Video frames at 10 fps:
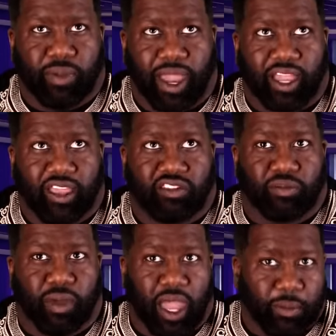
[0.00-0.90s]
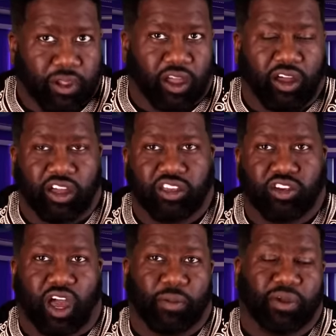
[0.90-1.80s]
back into Babylon,
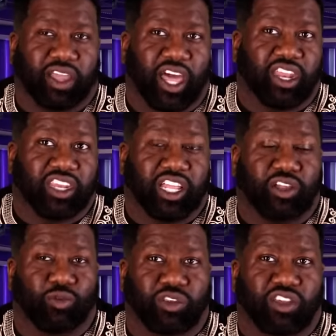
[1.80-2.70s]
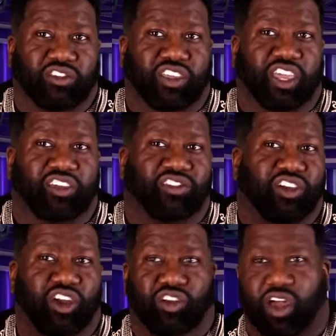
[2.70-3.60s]
you know, I've been kind of dealing with these things
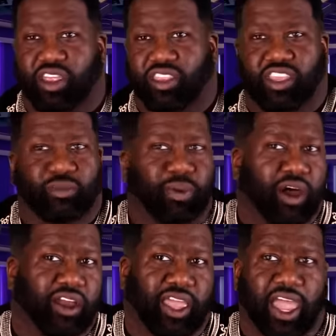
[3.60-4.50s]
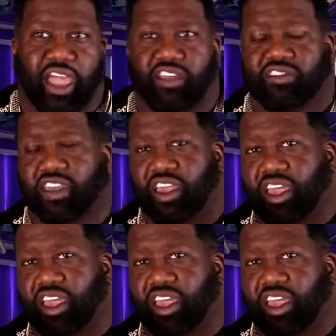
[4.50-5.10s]
here, and I did podcasts.